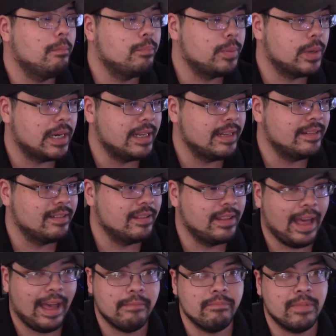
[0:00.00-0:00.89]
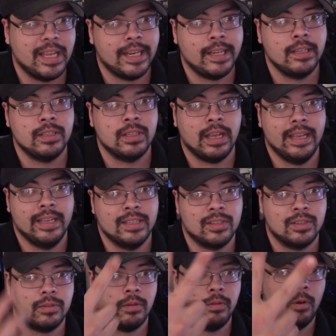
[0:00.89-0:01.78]
but that many
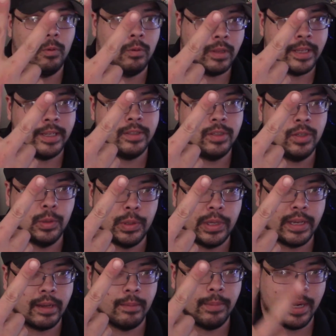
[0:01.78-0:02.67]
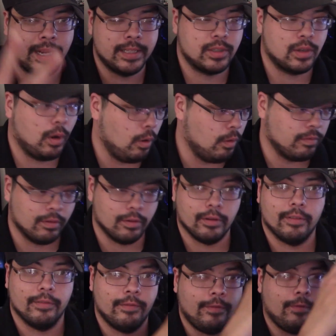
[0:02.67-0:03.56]
is only two gigabytes over
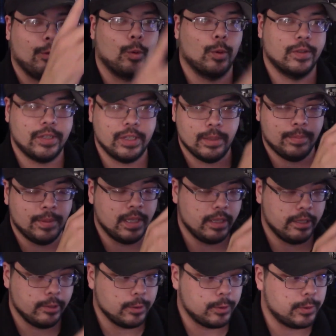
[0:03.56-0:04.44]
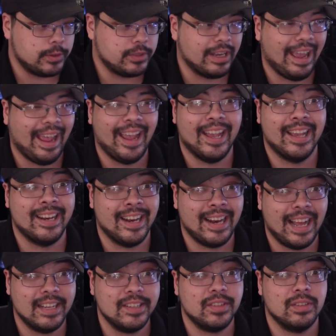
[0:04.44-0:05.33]
four GPUs, and it
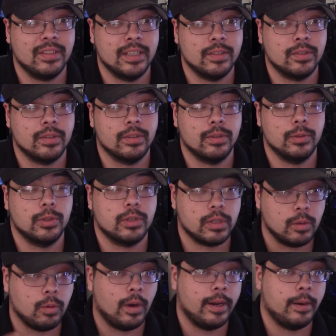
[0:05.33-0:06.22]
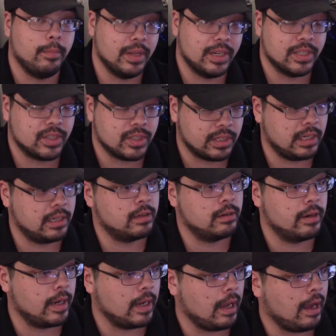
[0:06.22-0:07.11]
actually introduced quite a bit of
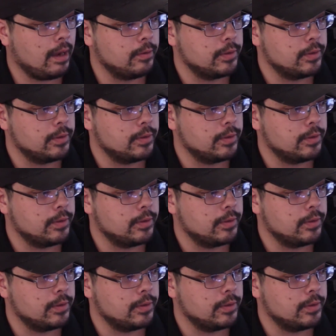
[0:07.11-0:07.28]
stuttering. I